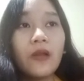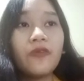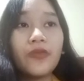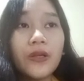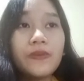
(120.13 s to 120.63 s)

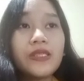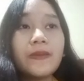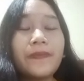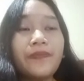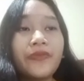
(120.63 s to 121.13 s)
help
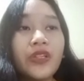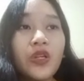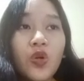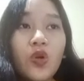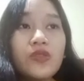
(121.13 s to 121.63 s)
firms
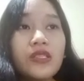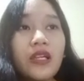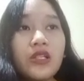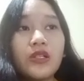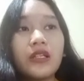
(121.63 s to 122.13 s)
grow
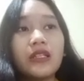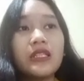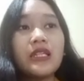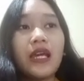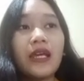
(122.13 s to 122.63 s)

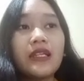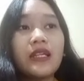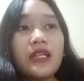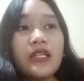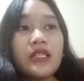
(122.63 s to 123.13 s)
strategically
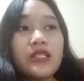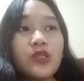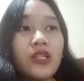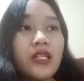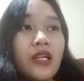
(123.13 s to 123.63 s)
and
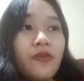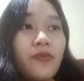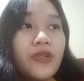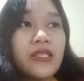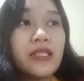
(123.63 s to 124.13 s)
strengthen their
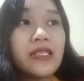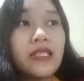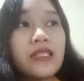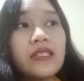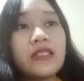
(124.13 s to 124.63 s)

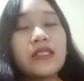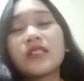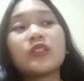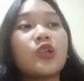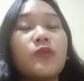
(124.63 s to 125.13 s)
presence in the
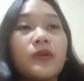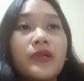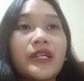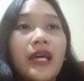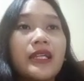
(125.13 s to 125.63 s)
global
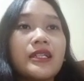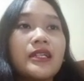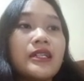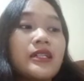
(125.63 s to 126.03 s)
market.